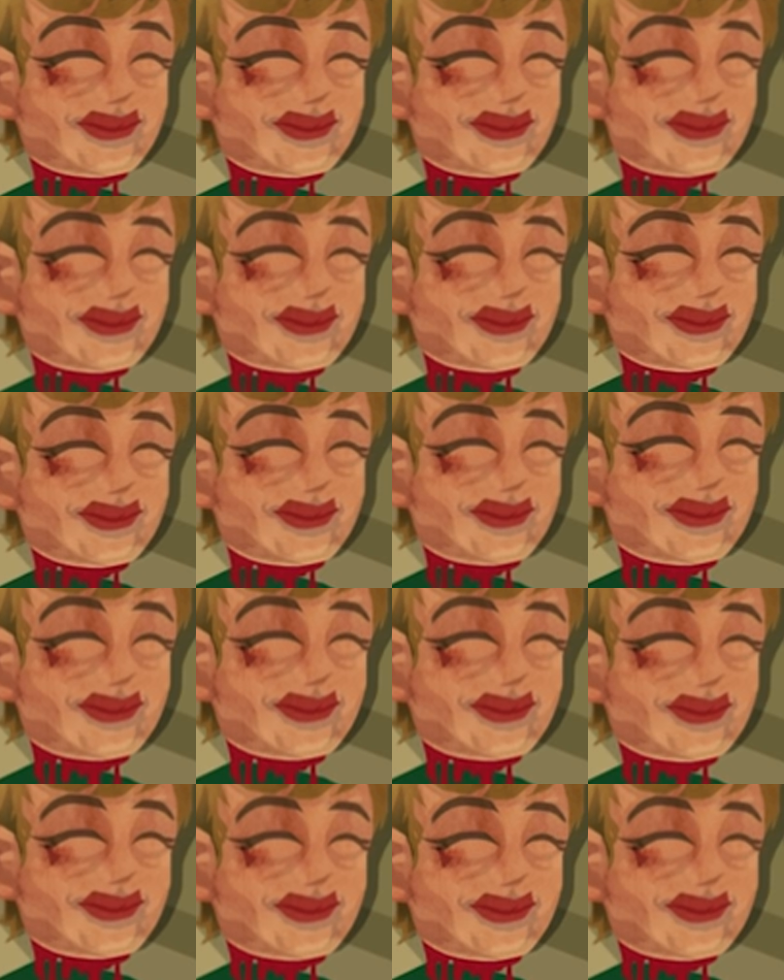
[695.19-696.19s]

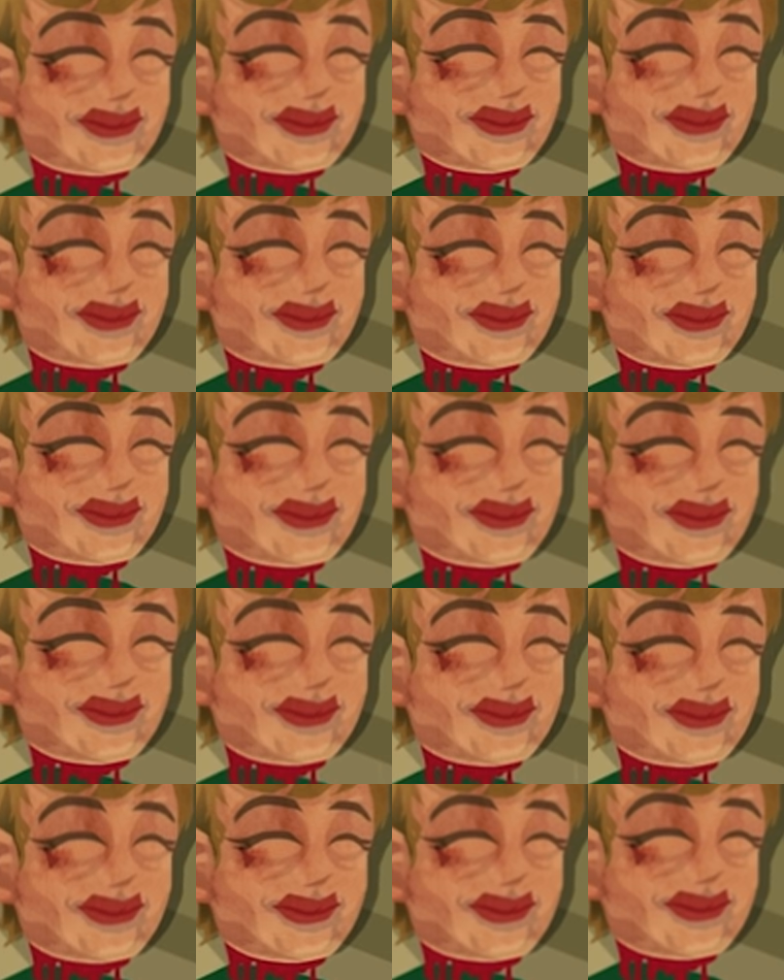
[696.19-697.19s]

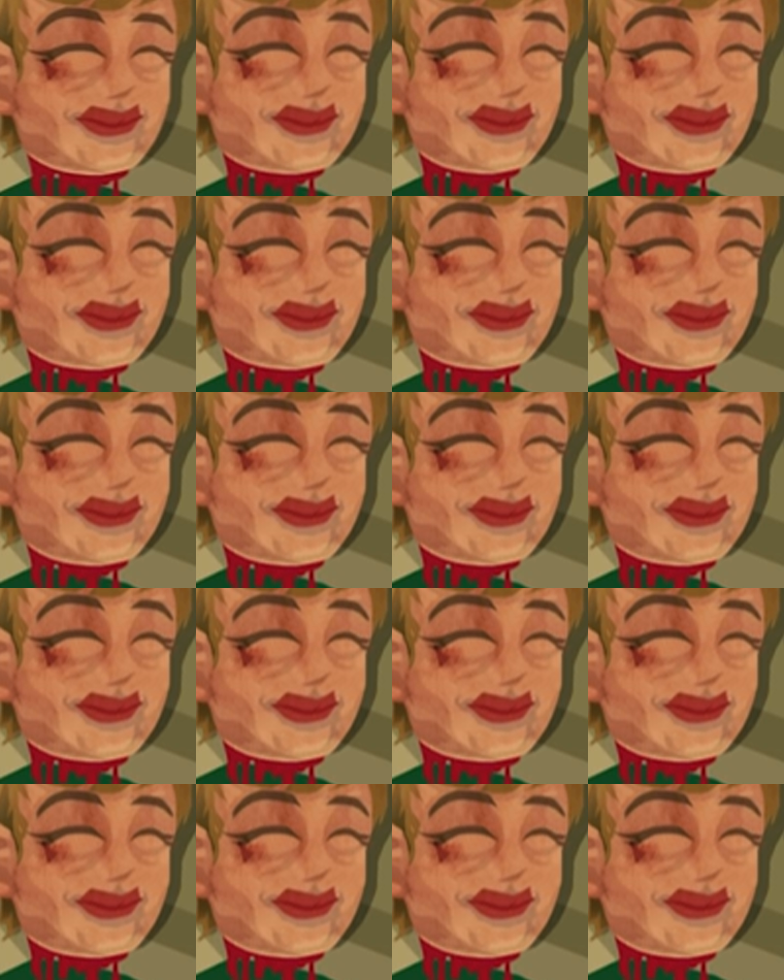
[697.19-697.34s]
This person isn't speaking.